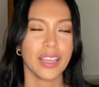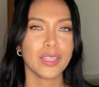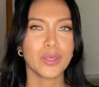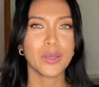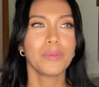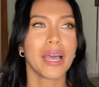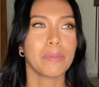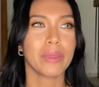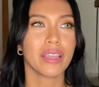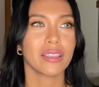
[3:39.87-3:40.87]
It's too bad
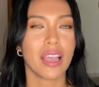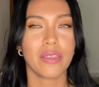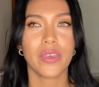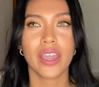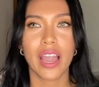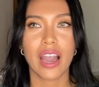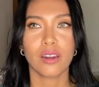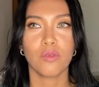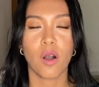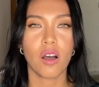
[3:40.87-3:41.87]
because I think out
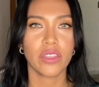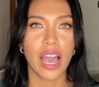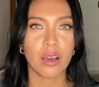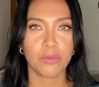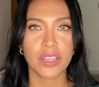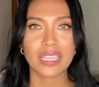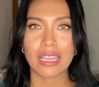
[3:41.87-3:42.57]
of all the outfits,